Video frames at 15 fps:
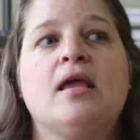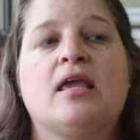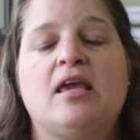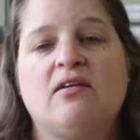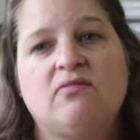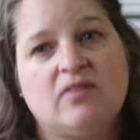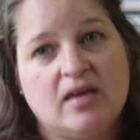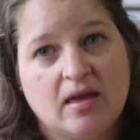
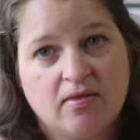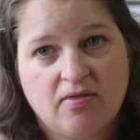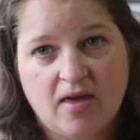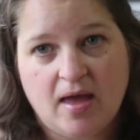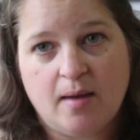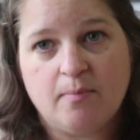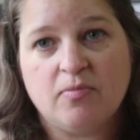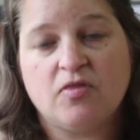giving
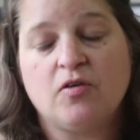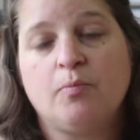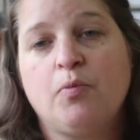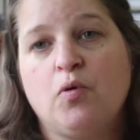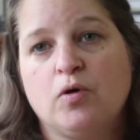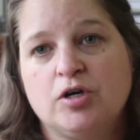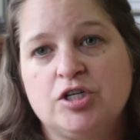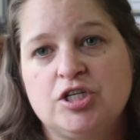them the
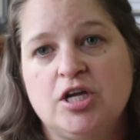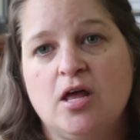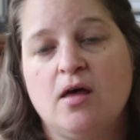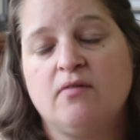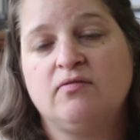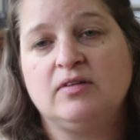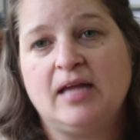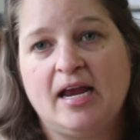portion
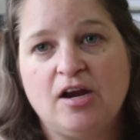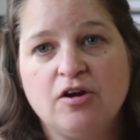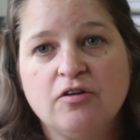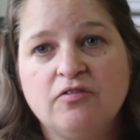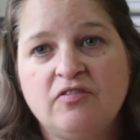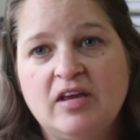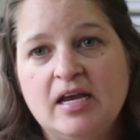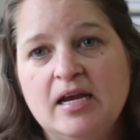of layer
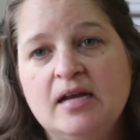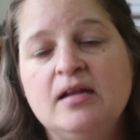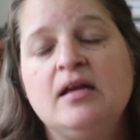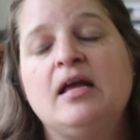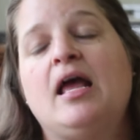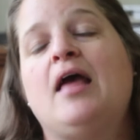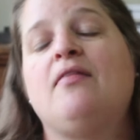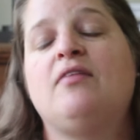
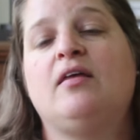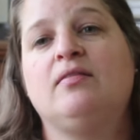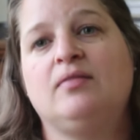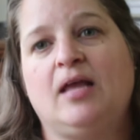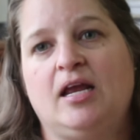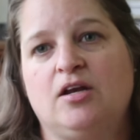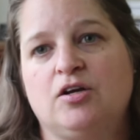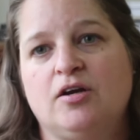feed, and then
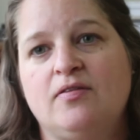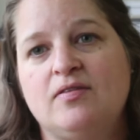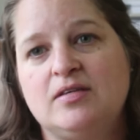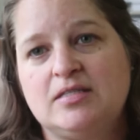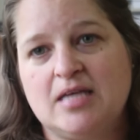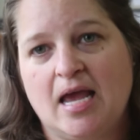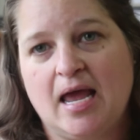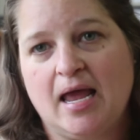later in
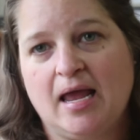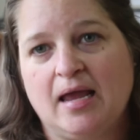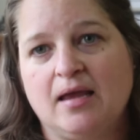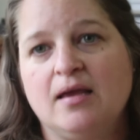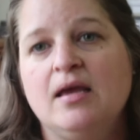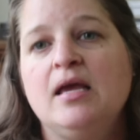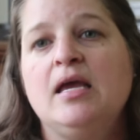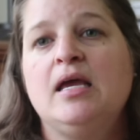the
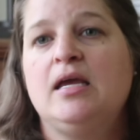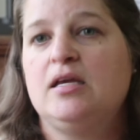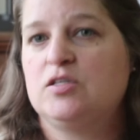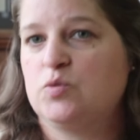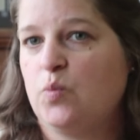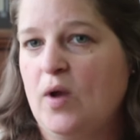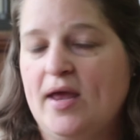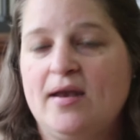day
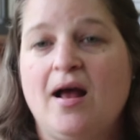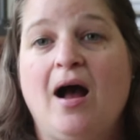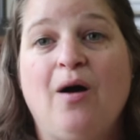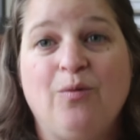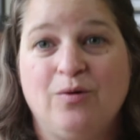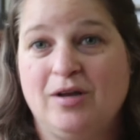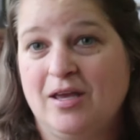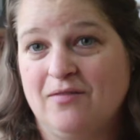is when
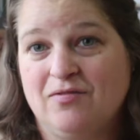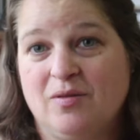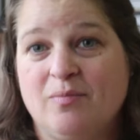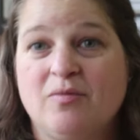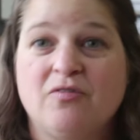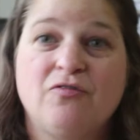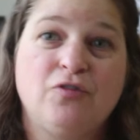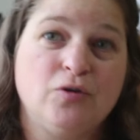I'll give
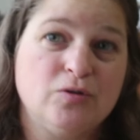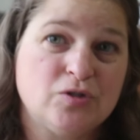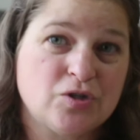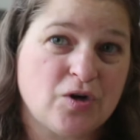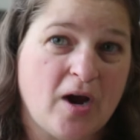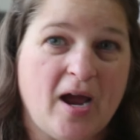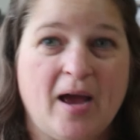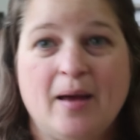them the food
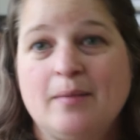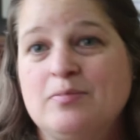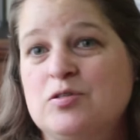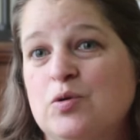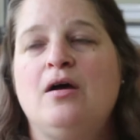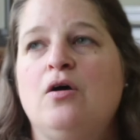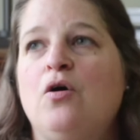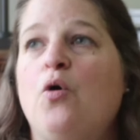
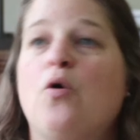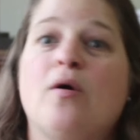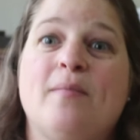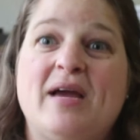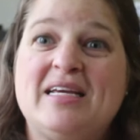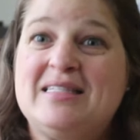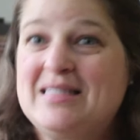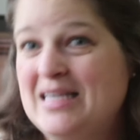scraps or
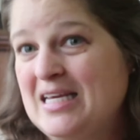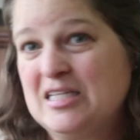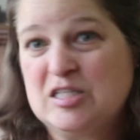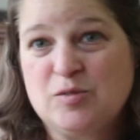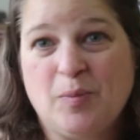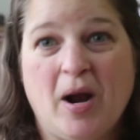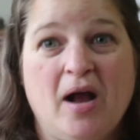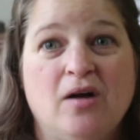my seed
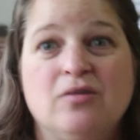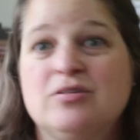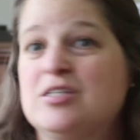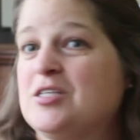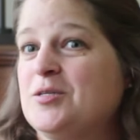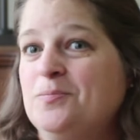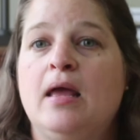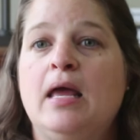
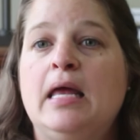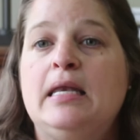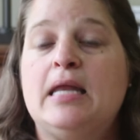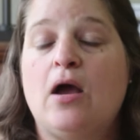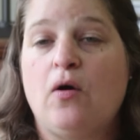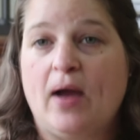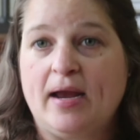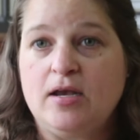sprouts.
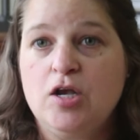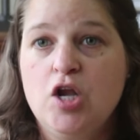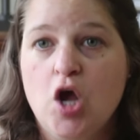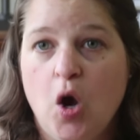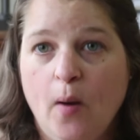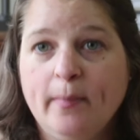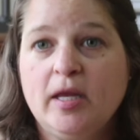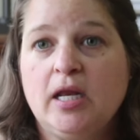Now, I know
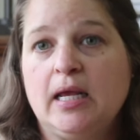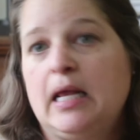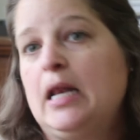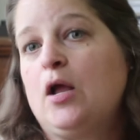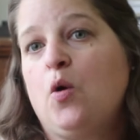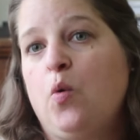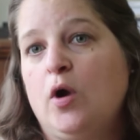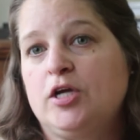I'm gonna
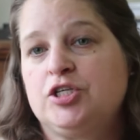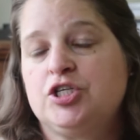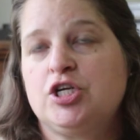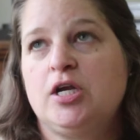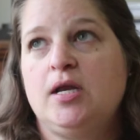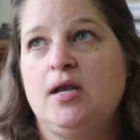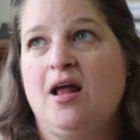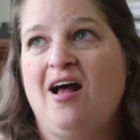get a
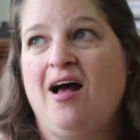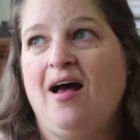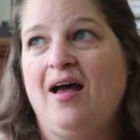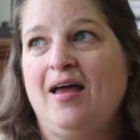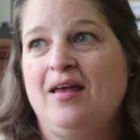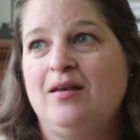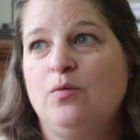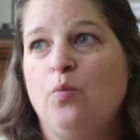question
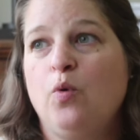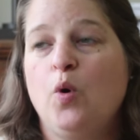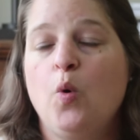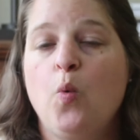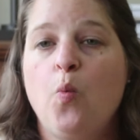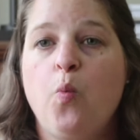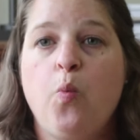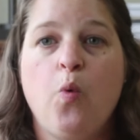on,
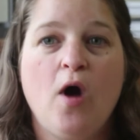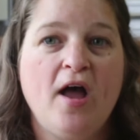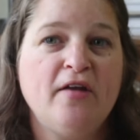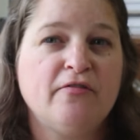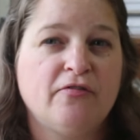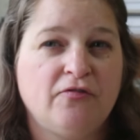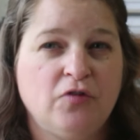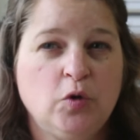well,
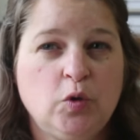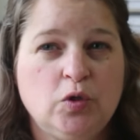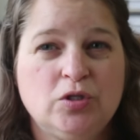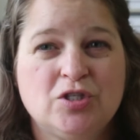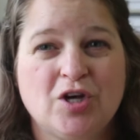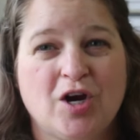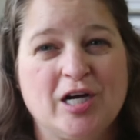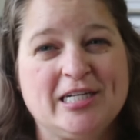what
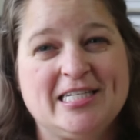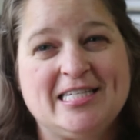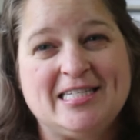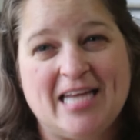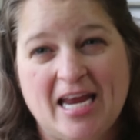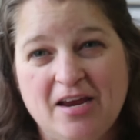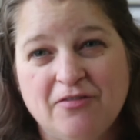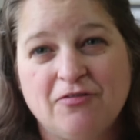foods are
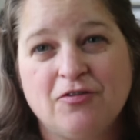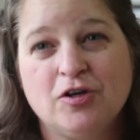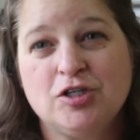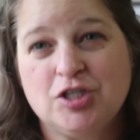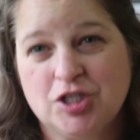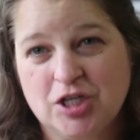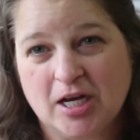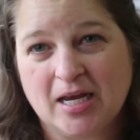safe
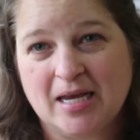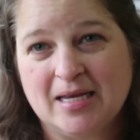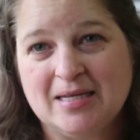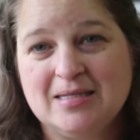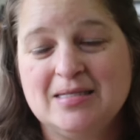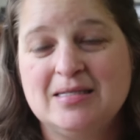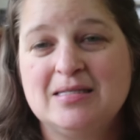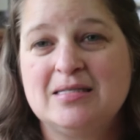for
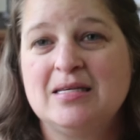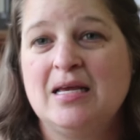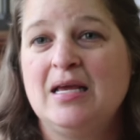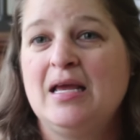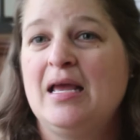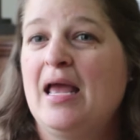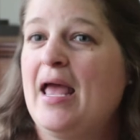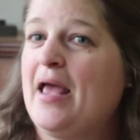chickens
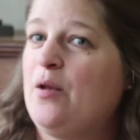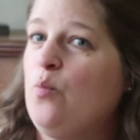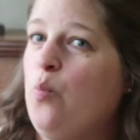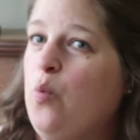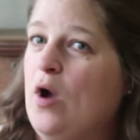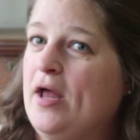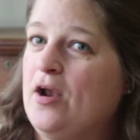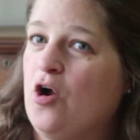
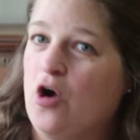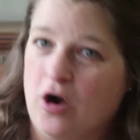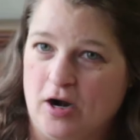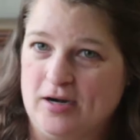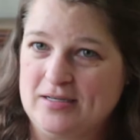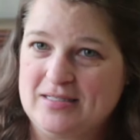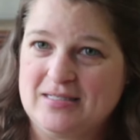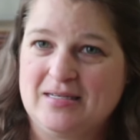and what
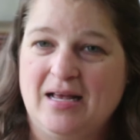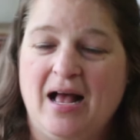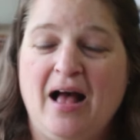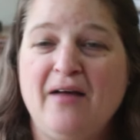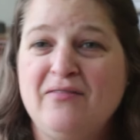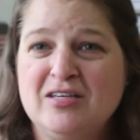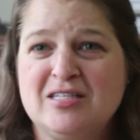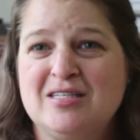aren't?
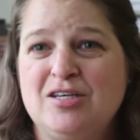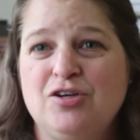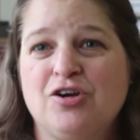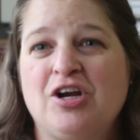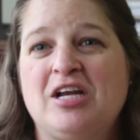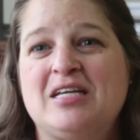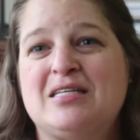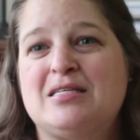Obviously,
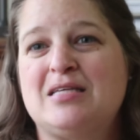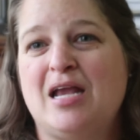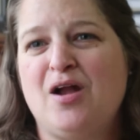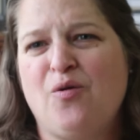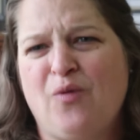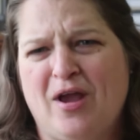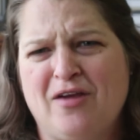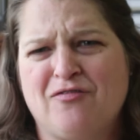you're gonna stay
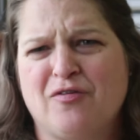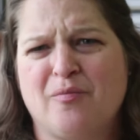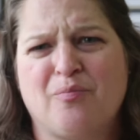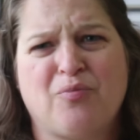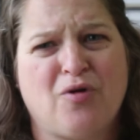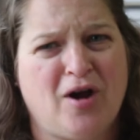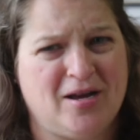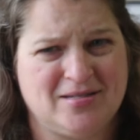away
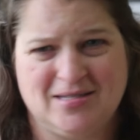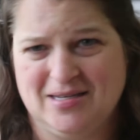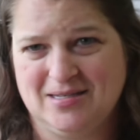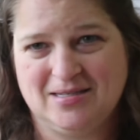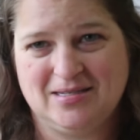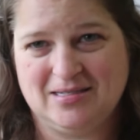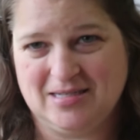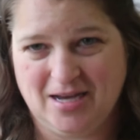from
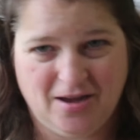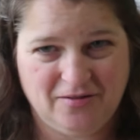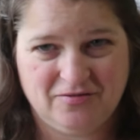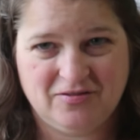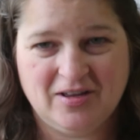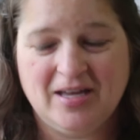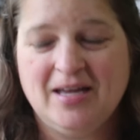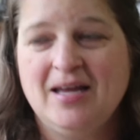processed stuff,
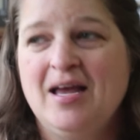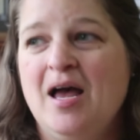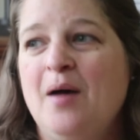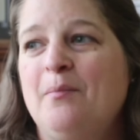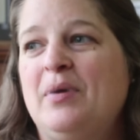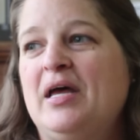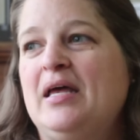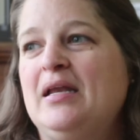
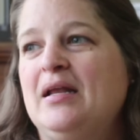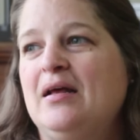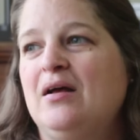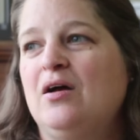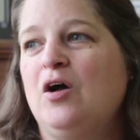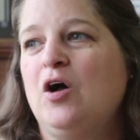but